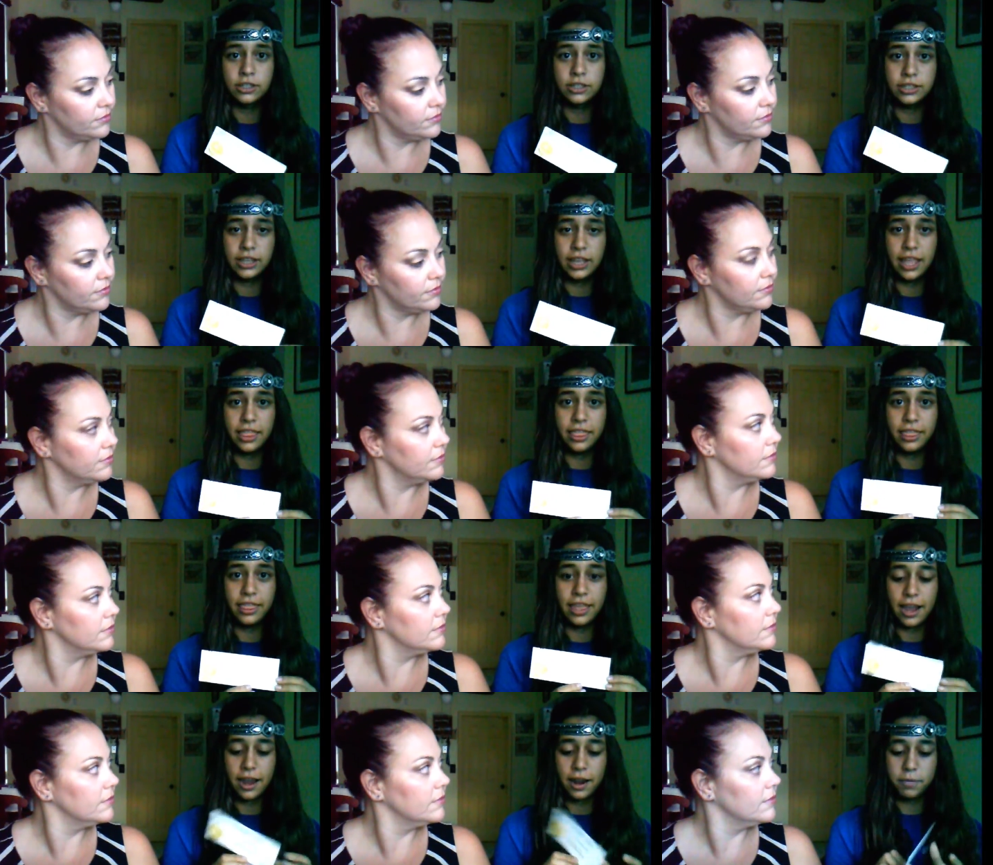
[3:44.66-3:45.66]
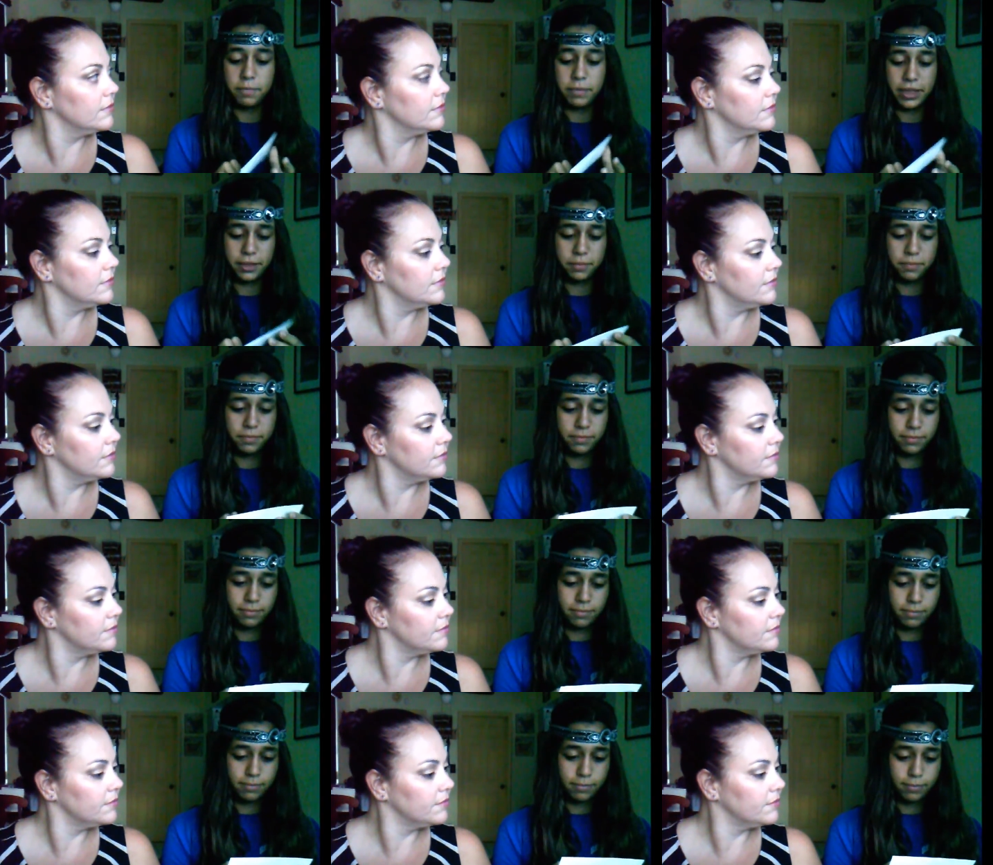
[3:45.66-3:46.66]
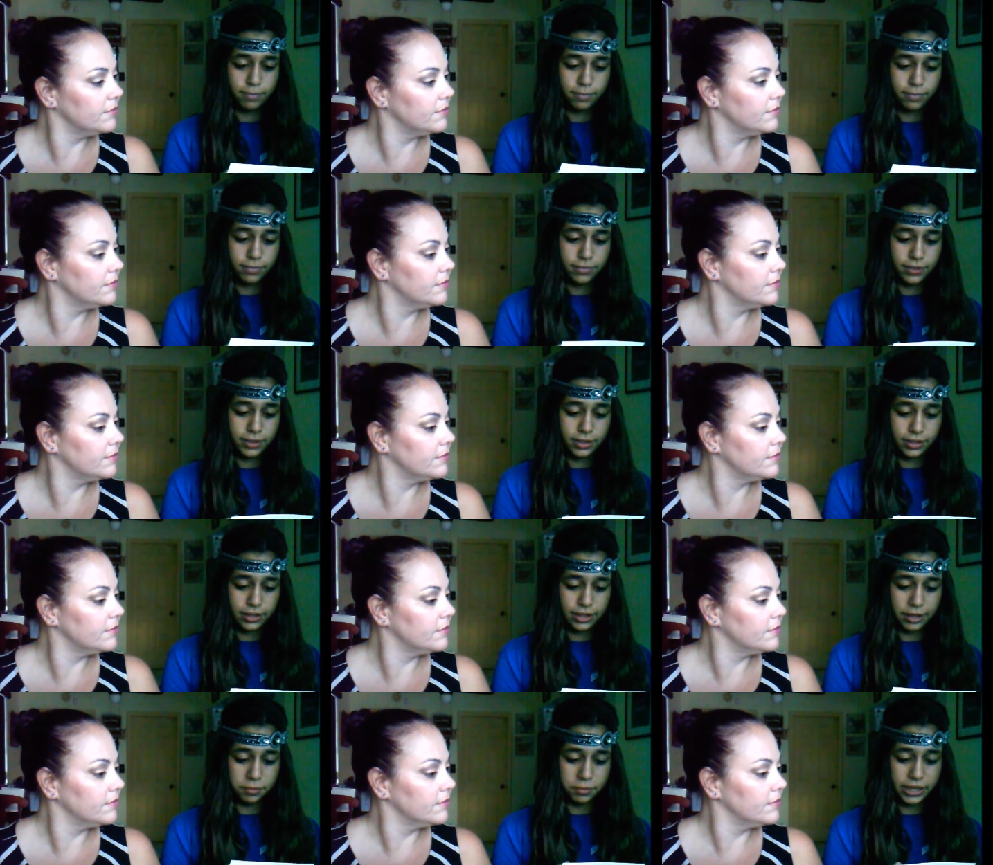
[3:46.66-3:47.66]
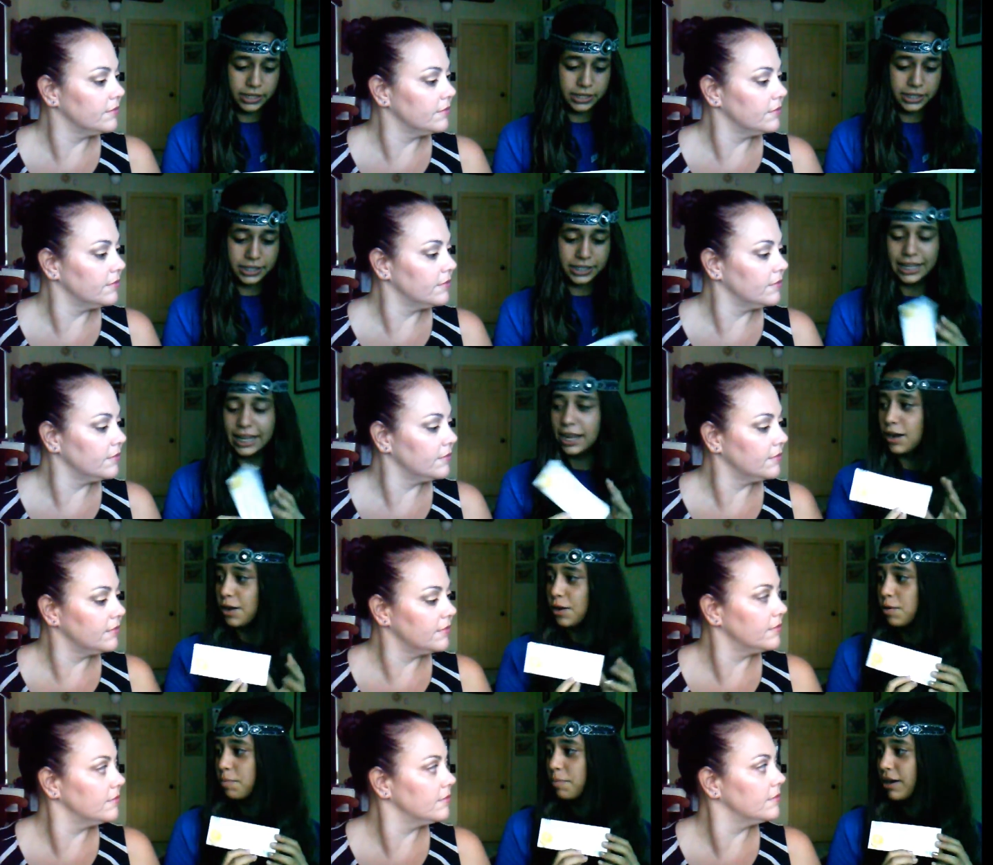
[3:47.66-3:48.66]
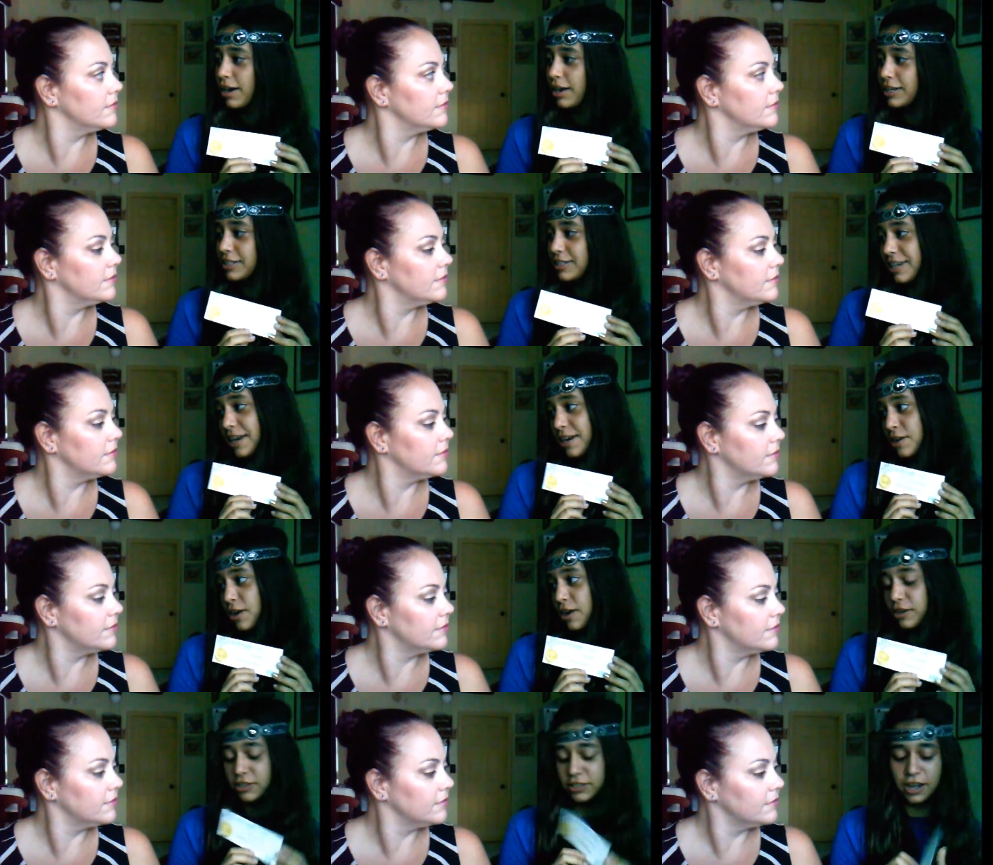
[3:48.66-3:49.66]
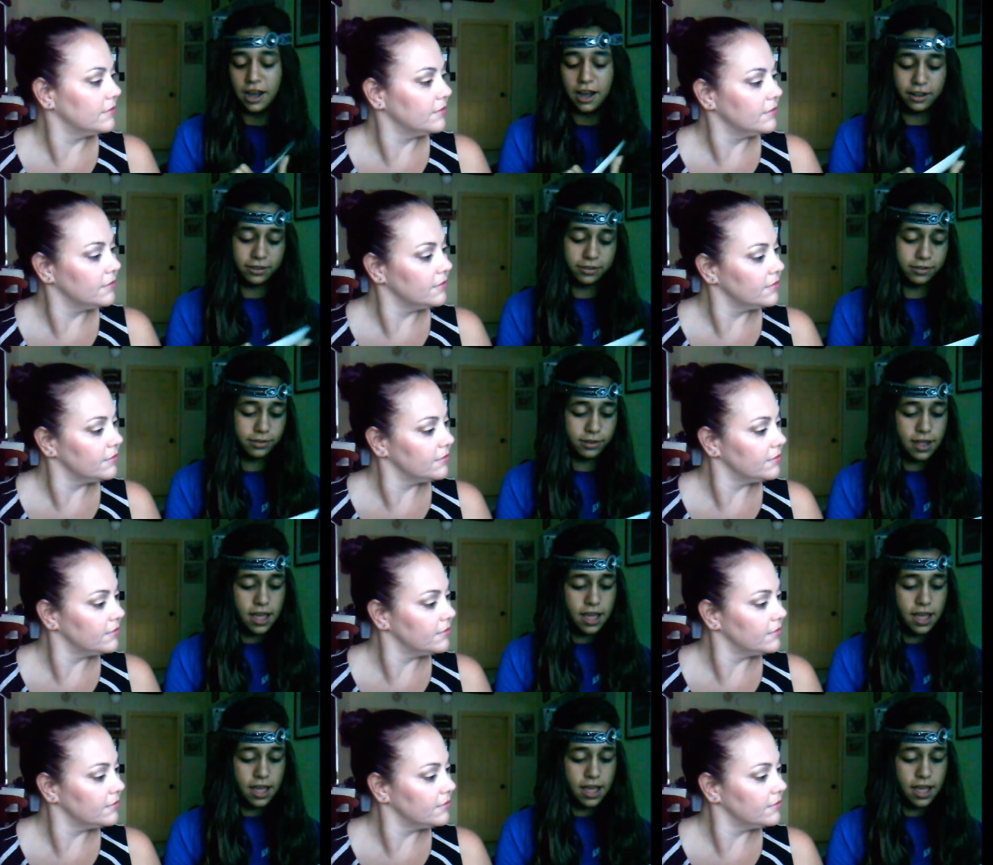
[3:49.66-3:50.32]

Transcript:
Speaker 1: Skin Therapy. I'm guessing it's like a coupon. It's $10 off.